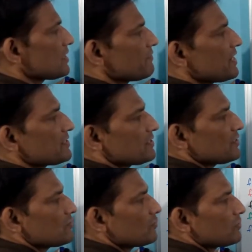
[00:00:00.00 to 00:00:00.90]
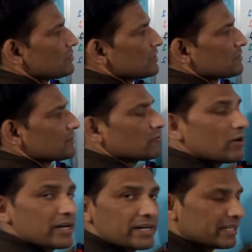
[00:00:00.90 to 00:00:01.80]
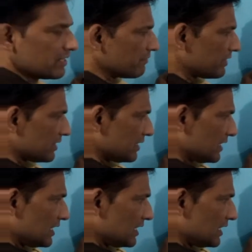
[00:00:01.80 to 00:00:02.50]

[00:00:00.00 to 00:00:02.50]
F dash c is equal to this quadratic equation.